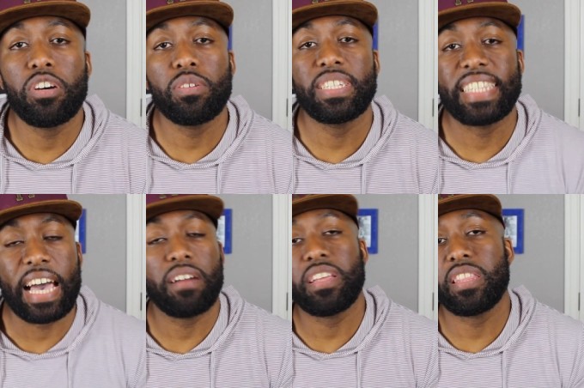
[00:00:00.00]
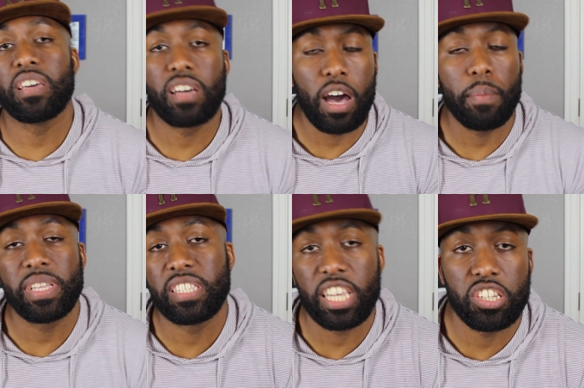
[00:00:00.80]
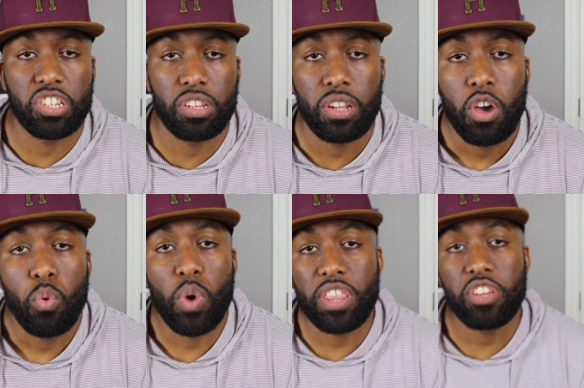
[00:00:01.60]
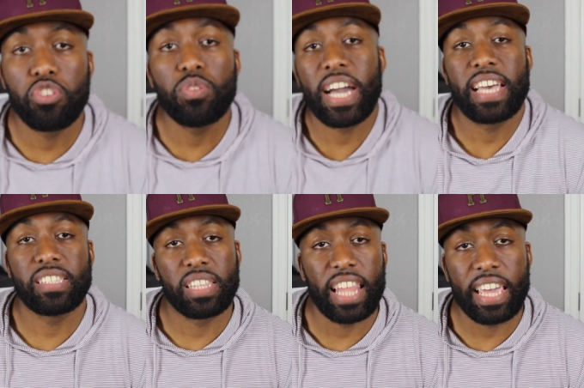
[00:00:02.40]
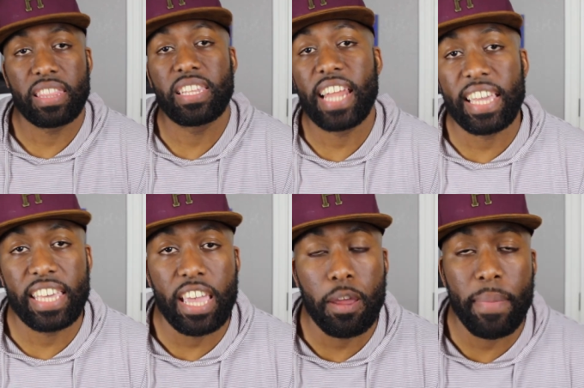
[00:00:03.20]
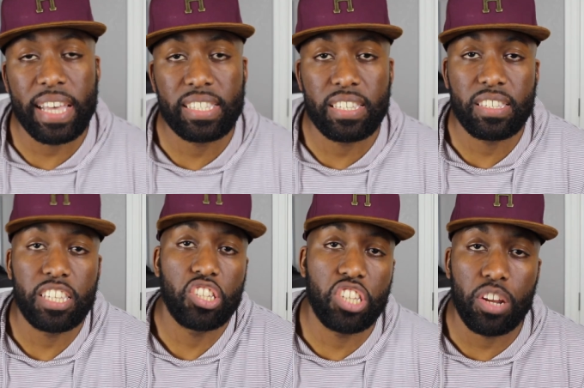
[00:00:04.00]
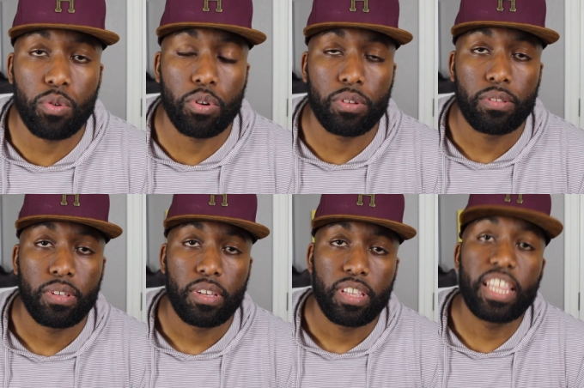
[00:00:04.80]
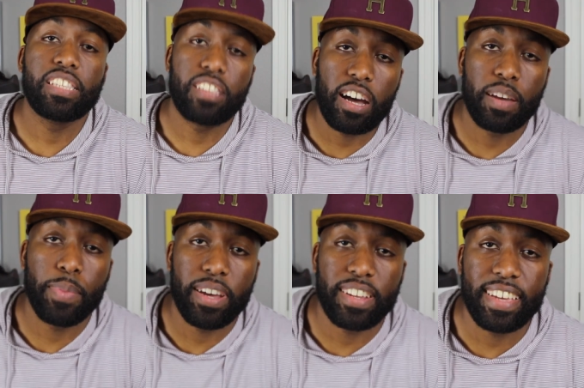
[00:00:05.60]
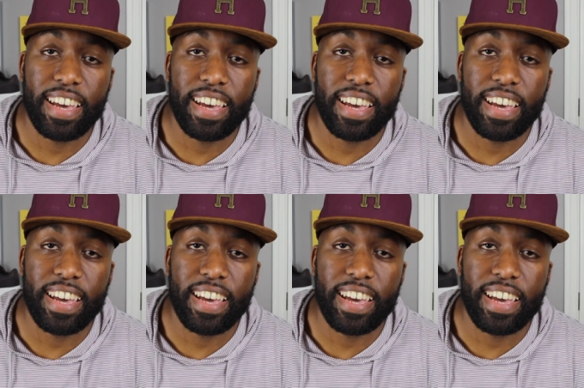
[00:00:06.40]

know down in the comment section whether you guys like the Nike Air Maxes in general. Let's talk about it,